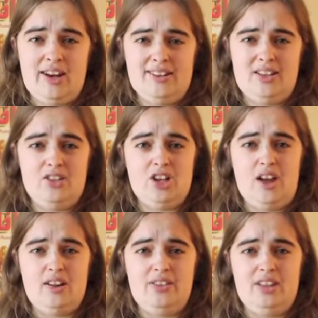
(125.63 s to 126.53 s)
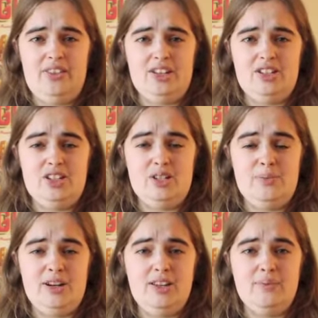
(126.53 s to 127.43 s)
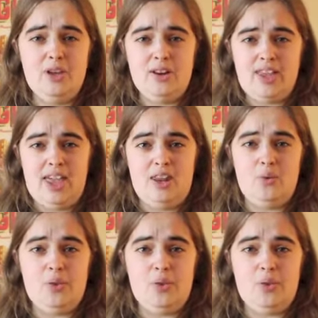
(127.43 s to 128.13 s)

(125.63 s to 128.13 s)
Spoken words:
to tell Jonathan that she'd been communicating